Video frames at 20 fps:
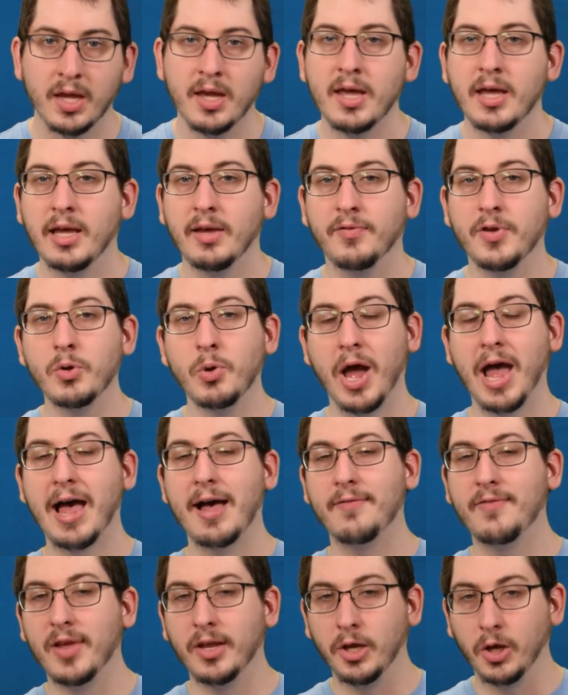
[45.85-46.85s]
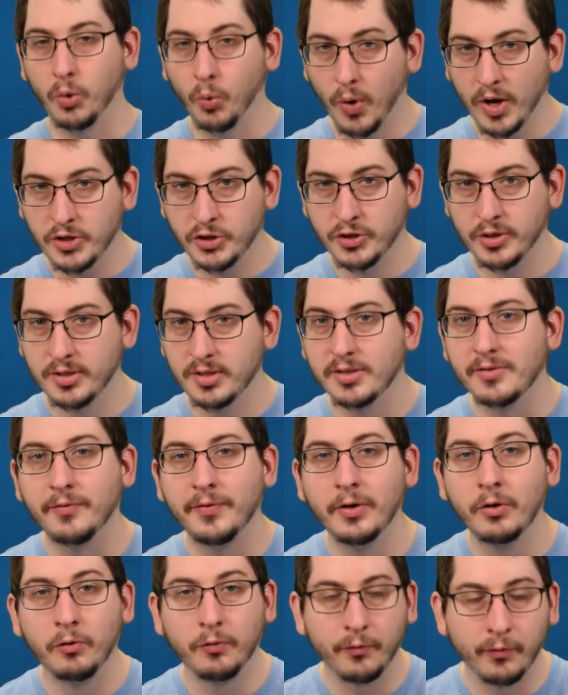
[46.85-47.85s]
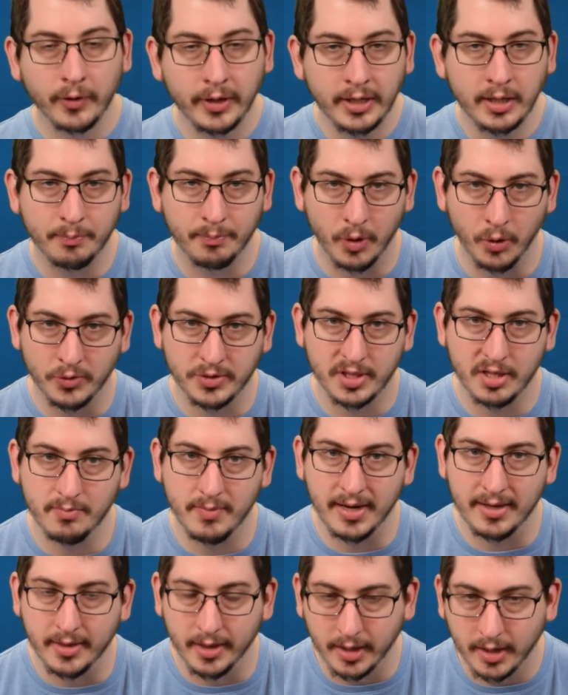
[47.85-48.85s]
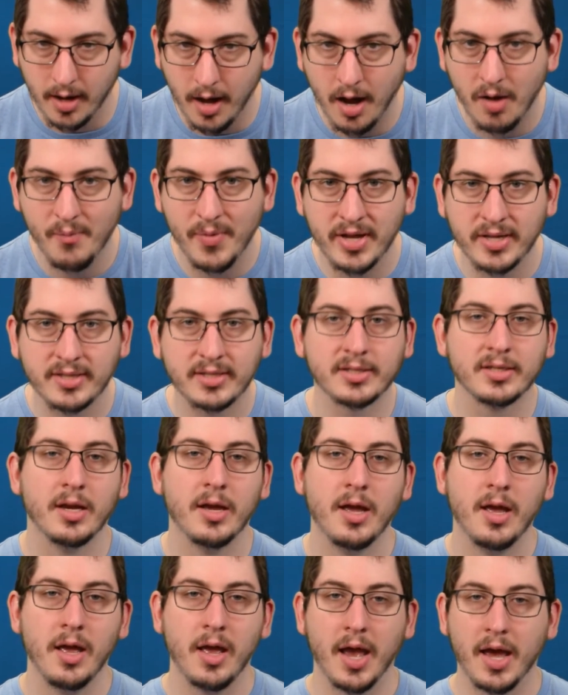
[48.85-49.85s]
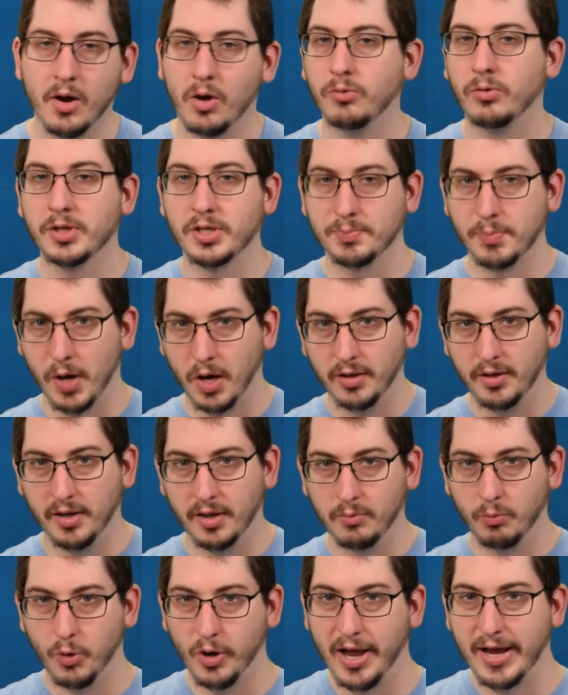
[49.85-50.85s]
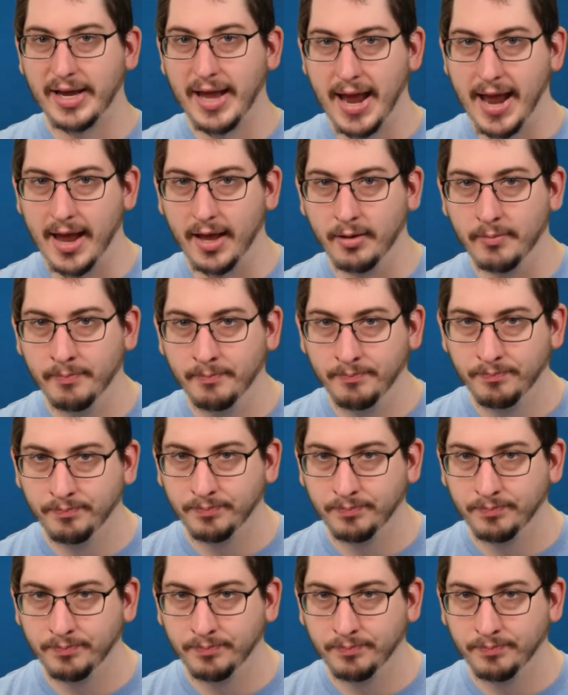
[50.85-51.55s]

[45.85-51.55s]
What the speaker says: If you have any questions, feel free to post them in the comments, and I'll respond to them when I can.